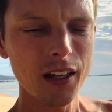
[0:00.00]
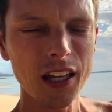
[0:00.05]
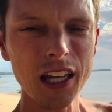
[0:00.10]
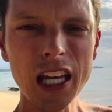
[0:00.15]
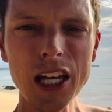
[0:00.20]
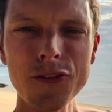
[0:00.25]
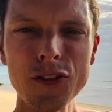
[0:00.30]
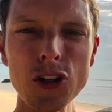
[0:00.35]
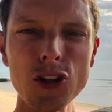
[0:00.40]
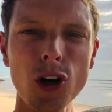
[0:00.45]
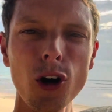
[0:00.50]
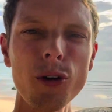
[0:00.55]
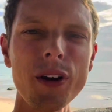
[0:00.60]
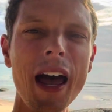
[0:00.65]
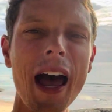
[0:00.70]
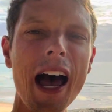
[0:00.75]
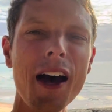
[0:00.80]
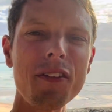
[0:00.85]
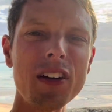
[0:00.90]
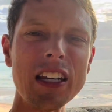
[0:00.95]
If you don't
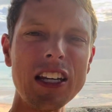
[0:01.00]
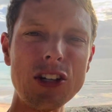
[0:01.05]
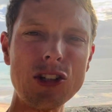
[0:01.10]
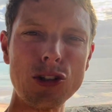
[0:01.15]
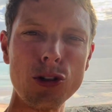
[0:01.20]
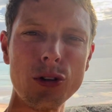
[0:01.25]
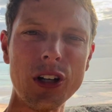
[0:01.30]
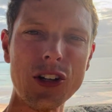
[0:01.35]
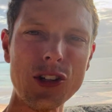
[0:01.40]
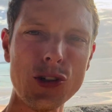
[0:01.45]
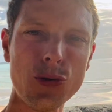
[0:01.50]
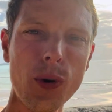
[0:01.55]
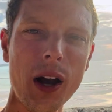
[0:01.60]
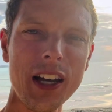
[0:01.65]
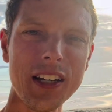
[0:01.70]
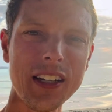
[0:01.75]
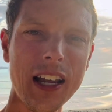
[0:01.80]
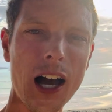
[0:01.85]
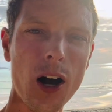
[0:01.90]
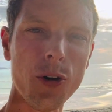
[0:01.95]
have any students
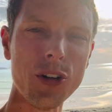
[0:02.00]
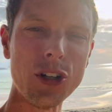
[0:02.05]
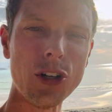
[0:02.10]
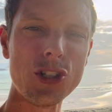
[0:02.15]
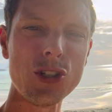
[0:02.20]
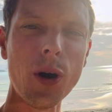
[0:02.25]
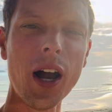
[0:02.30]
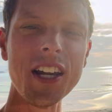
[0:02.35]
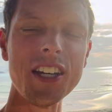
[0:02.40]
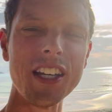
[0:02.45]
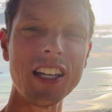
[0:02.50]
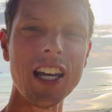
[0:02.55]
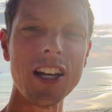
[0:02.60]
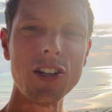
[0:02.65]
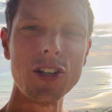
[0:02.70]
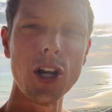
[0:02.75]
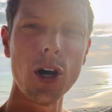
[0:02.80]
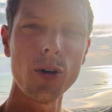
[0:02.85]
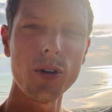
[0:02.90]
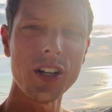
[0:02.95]
right now and you're trying to get
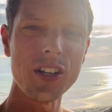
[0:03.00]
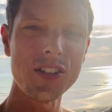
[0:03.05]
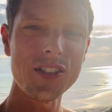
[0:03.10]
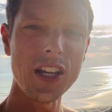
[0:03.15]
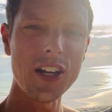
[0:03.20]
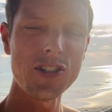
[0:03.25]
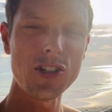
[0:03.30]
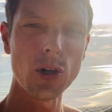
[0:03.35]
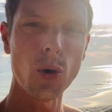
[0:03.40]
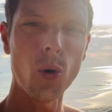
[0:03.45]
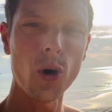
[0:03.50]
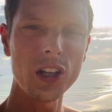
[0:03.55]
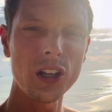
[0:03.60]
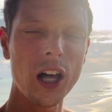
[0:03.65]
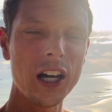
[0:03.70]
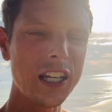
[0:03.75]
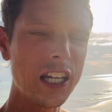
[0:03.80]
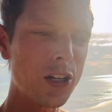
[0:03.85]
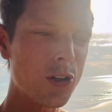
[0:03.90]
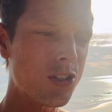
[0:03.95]
noticed as an
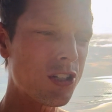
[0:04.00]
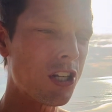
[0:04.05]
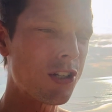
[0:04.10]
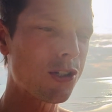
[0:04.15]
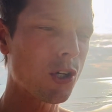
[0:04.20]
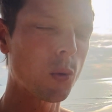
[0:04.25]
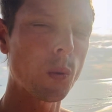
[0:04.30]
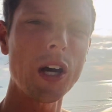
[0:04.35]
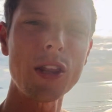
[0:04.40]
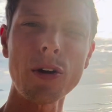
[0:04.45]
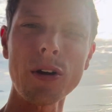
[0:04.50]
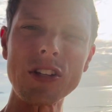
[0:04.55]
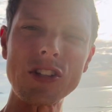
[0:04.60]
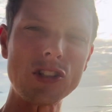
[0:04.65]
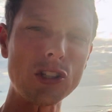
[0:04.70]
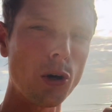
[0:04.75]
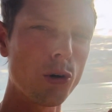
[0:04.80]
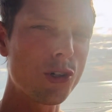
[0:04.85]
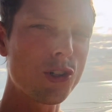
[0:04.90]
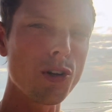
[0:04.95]
online English teacher, whether it's
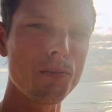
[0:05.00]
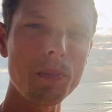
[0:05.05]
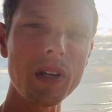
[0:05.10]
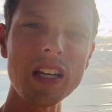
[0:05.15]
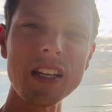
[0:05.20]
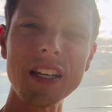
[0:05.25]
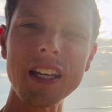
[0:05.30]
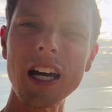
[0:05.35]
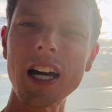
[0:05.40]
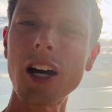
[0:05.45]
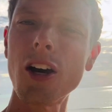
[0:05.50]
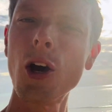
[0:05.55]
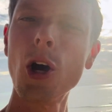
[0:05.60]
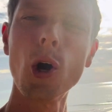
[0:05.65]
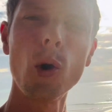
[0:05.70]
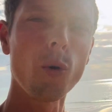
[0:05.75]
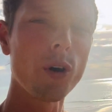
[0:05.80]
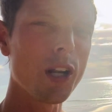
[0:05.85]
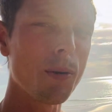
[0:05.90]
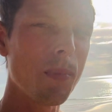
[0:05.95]
social media
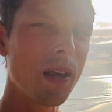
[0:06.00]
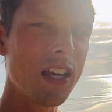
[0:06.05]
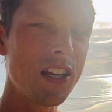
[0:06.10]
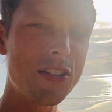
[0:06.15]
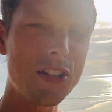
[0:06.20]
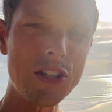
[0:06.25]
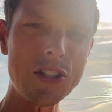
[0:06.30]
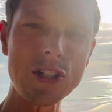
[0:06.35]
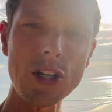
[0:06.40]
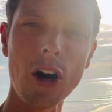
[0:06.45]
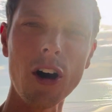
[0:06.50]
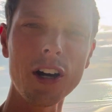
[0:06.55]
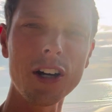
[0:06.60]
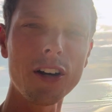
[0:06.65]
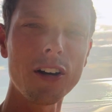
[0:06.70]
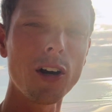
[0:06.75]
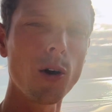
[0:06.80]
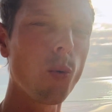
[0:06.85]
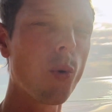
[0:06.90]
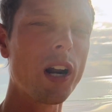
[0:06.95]
or an amazing talker
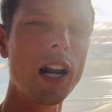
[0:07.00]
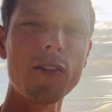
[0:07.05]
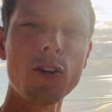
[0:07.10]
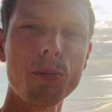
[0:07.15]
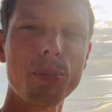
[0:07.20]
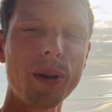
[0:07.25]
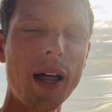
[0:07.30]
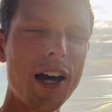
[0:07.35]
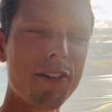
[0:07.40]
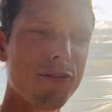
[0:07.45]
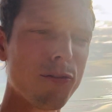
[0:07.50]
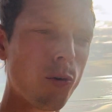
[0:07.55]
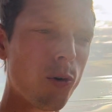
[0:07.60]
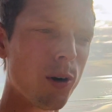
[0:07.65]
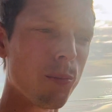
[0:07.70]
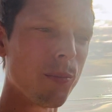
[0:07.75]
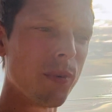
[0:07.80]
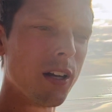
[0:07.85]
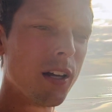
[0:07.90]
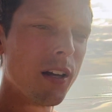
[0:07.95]
or whatever
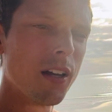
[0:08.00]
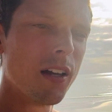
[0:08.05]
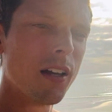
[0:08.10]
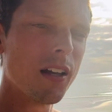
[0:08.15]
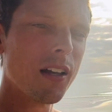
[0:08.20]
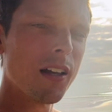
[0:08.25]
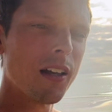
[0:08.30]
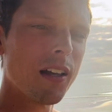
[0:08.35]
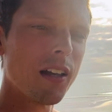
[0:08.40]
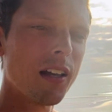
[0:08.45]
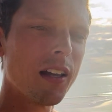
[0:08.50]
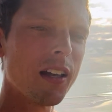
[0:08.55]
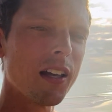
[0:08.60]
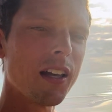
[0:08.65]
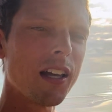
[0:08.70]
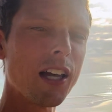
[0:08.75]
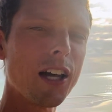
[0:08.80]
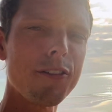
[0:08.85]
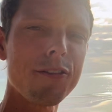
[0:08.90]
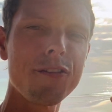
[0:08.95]
platform,
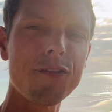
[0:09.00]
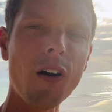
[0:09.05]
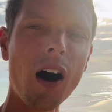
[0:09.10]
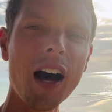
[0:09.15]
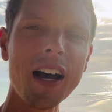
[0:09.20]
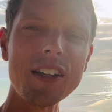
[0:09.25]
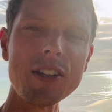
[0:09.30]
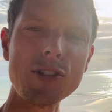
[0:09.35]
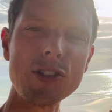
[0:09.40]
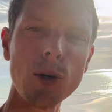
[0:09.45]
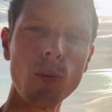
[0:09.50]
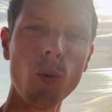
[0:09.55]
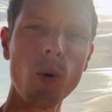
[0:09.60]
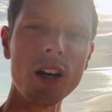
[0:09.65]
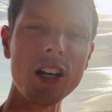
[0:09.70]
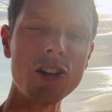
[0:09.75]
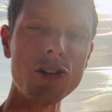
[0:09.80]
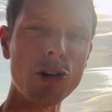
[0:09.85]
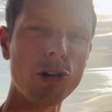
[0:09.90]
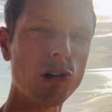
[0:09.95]
find
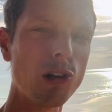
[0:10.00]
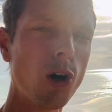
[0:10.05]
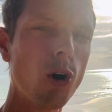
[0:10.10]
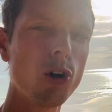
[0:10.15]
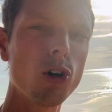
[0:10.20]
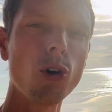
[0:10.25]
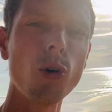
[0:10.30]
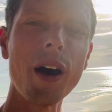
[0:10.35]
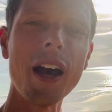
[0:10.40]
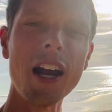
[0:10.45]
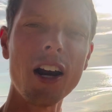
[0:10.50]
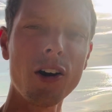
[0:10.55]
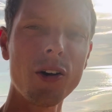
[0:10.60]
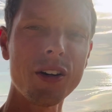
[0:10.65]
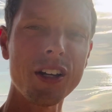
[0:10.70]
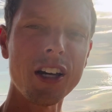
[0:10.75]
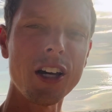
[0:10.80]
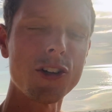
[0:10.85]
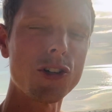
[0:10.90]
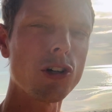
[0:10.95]
someone in your local
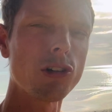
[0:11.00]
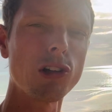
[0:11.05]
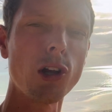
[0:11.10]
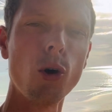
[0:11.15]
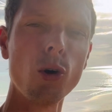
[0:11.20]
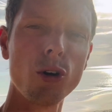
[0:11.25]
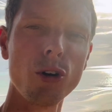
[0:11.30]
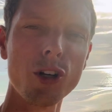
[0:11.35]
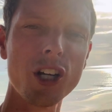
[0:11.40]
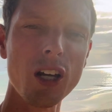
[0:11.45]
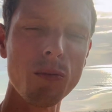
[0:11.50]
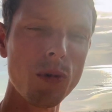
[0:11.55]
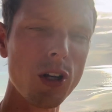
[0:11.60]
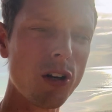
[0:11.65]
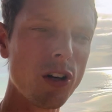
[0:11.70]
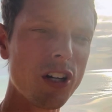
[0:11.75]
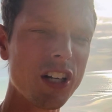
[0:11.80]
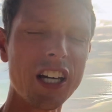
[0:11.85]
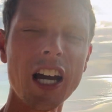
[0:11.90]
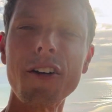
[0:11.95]
area, your local
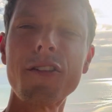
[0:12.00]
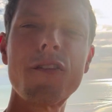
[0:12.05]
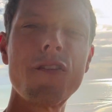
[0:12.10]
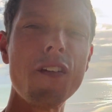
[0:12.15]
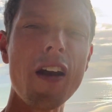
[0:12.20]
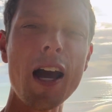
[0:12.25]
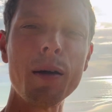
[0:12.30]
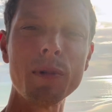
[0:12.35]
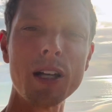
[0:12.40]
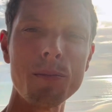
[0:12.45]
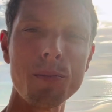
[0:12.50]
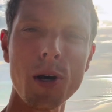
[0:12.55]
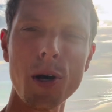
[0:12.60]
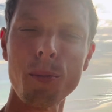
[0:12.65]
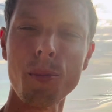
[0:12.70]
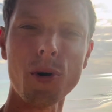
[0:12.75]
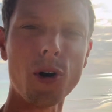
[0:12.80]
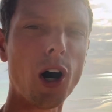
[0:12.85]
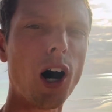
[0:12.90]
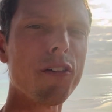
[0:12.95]
community, a family
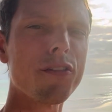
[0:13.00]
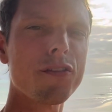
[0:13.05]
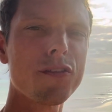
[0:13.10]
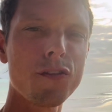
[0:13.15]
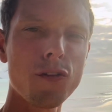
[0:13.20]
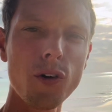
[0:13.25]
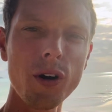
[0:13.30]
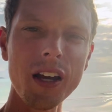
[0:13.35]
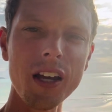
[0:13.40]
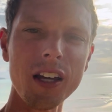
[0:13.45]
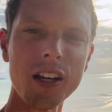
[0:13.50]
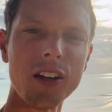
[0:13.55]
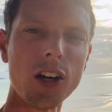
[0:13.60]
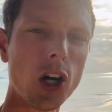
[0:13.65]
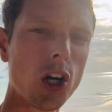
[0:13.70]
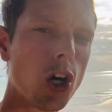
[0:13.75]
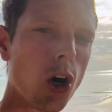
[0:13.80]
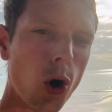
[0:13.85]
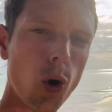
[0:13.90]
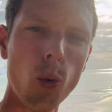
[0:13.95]
member, a friend, a
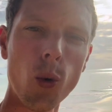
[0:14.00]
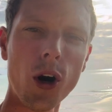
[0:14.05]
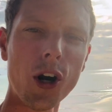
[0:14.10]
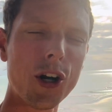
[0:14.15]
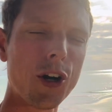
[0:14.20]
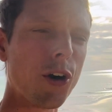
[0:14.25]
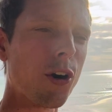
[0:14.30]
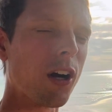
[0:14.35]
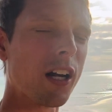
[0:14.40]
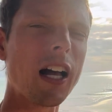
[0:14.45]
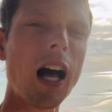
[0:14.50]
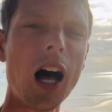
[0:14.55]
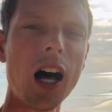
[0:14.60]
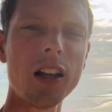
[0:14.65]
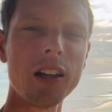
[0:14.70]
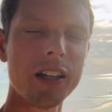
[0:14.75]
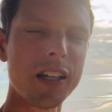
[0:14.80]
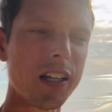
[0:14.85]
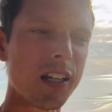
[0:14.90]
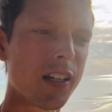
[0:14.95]
coworker, a
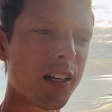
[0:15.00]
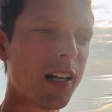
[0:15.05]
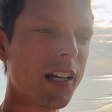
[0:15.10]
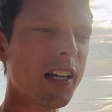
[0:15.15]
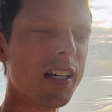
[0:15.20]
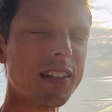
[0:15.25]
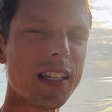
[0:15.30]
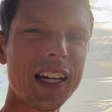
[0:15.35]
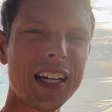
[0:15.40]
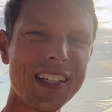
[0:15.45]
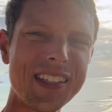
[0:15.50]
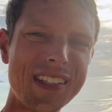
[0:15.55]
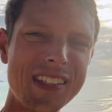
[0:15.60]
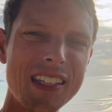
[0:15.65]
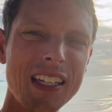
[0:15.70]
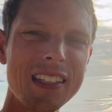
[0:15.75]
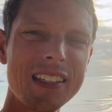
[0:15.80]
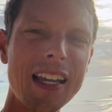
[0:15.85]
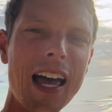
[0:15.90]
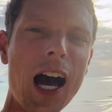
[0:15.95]
colleague that can
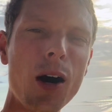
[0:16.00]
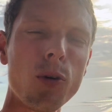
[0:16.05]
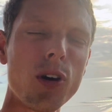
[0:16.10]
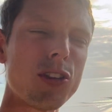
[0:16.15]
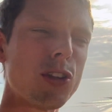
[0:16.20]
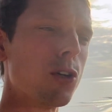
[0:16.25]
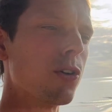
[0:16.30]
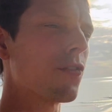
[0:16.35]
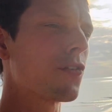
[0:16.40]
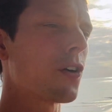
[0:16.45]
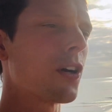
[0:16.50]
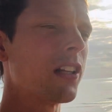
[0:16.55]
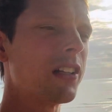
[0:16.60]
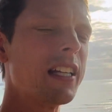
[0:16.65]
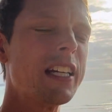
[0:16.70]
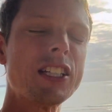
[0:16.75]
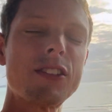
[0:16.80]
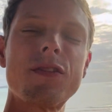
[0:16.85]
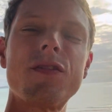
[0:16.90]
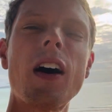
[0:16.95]
sit down with you for at
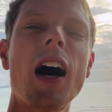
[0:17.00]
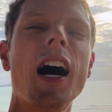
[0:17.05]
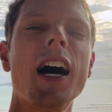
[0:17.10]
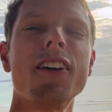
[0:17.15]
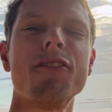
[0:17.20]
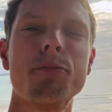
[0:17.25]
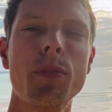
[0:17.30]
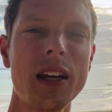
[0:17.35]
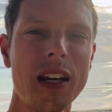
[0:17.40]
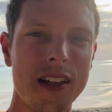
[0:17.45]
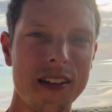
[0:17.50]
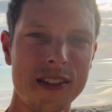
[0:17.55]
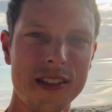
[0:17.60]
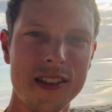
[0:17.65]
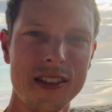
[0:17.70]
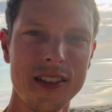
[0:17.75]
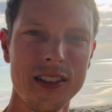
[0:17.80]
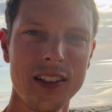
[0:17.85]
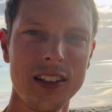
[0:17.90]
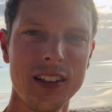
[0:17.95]
least 5 minutes.